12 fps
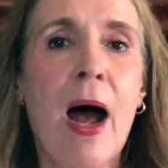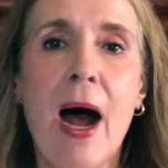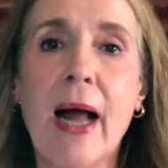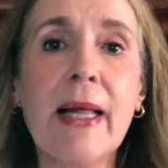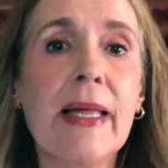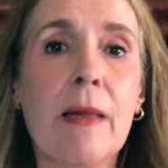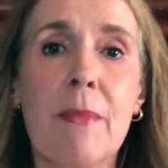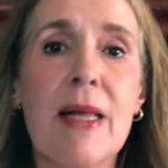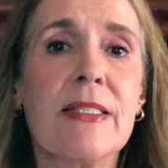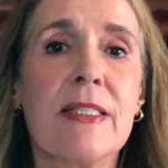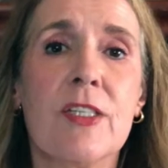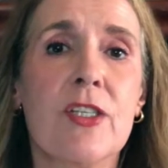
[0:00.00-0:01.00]
I get
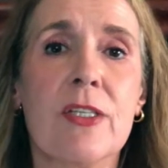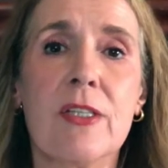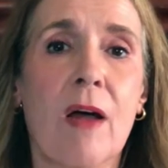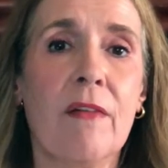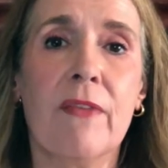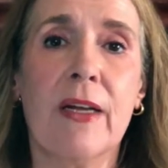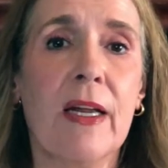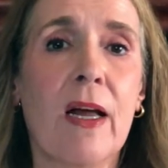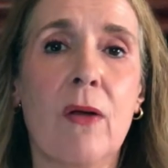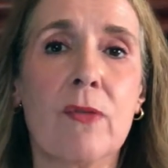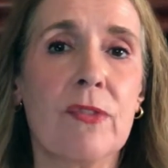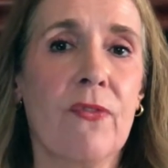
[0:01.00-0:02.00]
messages on
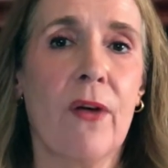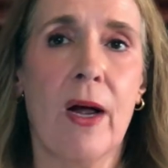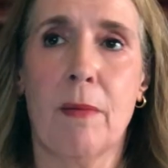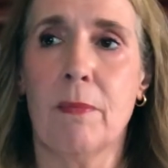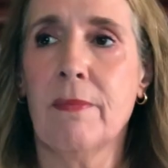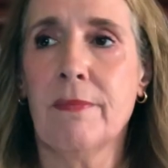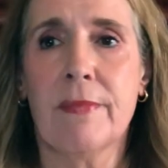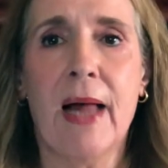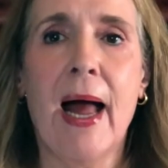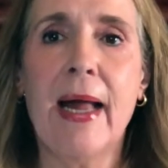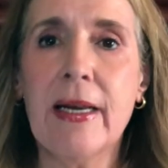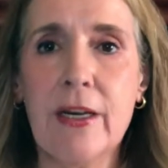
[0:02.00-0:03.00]
videos from
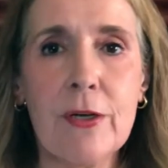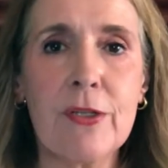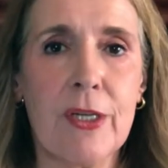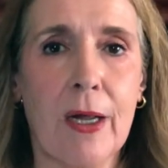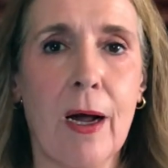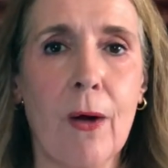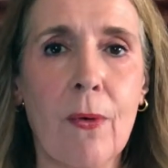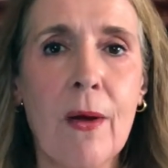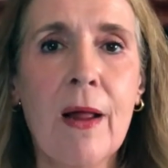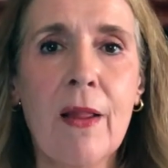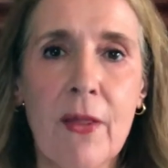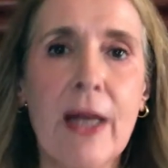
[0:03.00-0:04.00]
8 years ago.
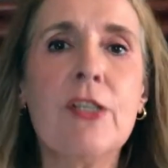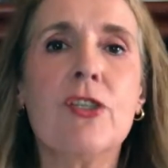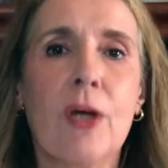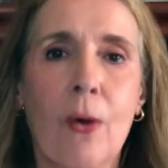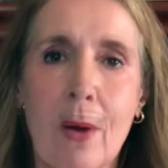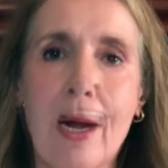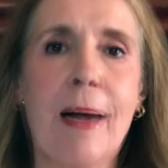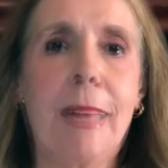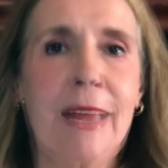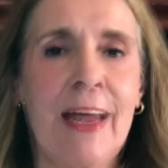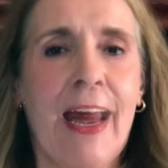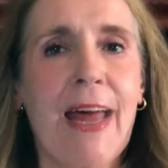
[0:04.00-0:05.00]
They show up. So.